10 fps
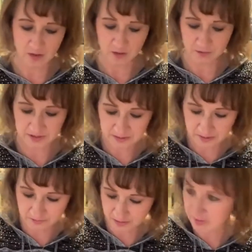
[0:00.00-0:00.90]
I'll erase this
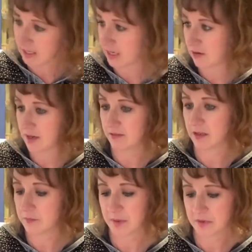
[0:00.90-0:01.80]
off in a minute. I don't have
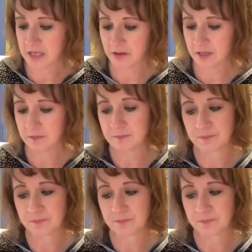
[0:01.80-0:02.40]
a paper towel in here.